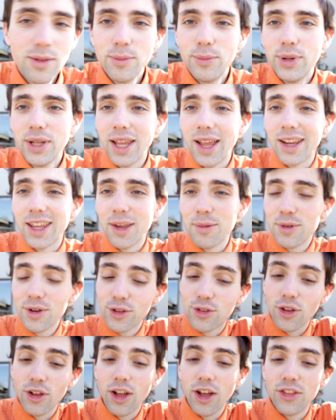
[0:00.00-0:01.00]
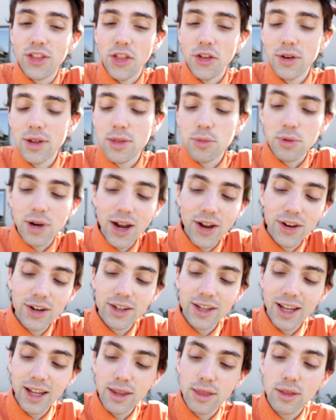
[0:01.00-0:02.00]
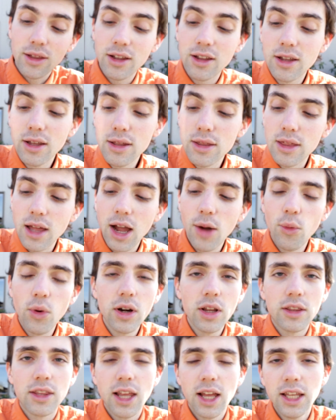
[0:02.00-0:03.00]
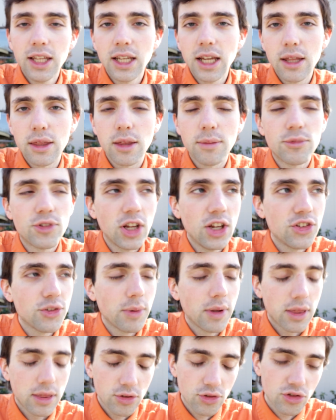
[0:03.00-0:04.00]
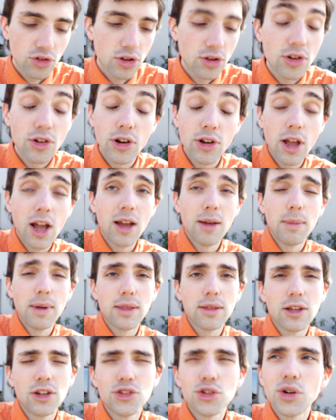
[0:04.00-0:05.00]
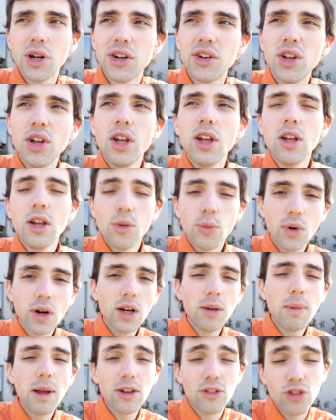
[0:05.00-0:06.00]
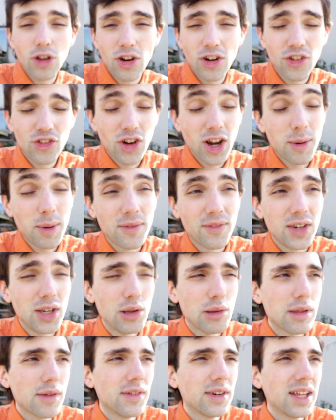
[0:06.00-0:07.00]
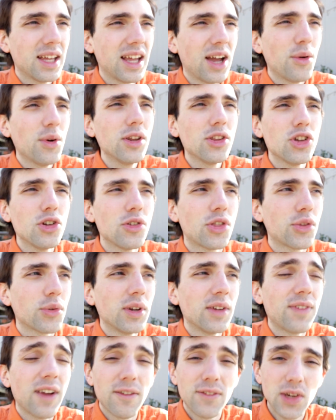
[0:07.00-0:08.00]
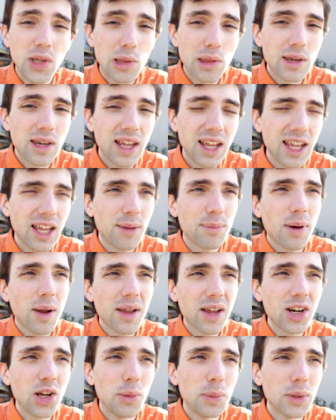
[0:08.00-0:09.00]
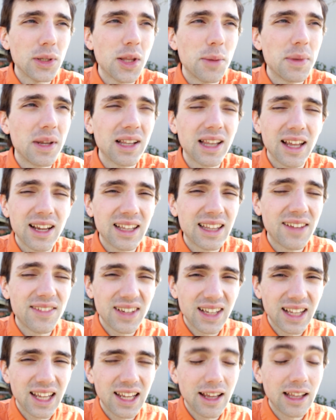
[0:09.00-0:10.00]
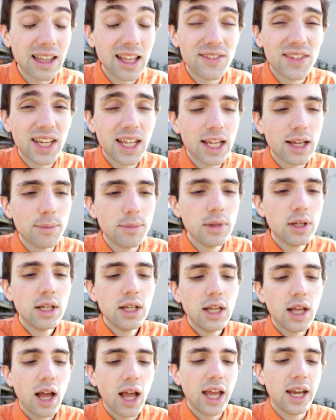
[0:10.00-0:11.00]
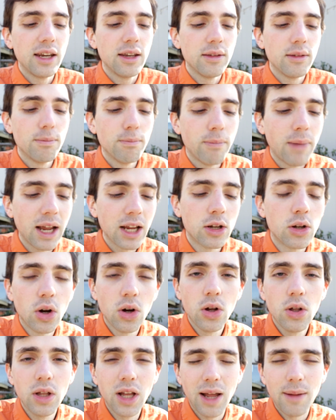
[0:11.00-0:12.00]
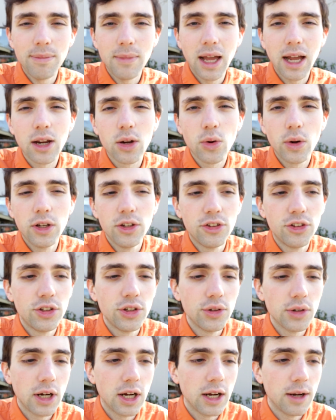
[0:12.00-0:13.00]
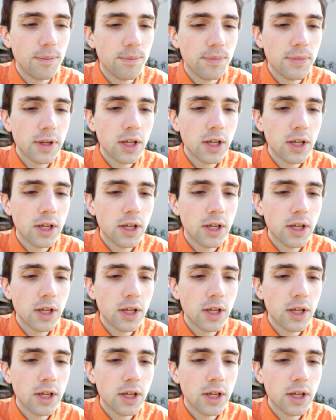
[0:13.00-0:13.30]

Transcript: yeah, gamers, the other reason we're out here, guys, because I want to tell you guys, I'm changing my schedule around. We're gonna try to make videos every day. I want to do 3 to 5 videos a day. I'm probably gonna upload them at like 11 a.m. And my goal, I'm not going to